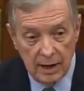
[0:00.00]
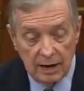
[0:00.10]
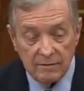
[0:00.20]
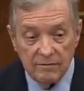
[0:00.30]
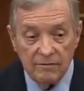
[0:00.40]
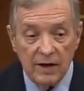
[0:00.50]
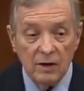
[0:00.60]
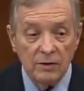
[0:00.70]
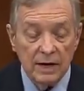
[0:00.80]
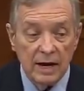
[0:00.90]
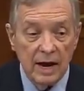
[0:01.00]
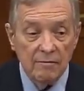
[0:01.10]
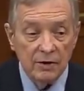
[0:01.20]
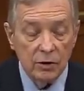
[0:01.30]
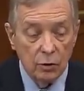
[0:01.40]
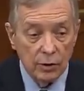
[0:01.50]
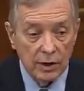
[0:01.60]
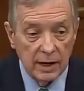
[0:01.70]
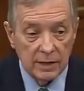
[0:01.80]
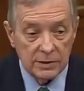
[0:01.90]
having failed in every court
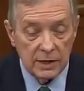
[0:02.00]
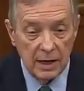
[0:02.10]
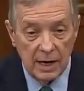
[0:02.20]
case,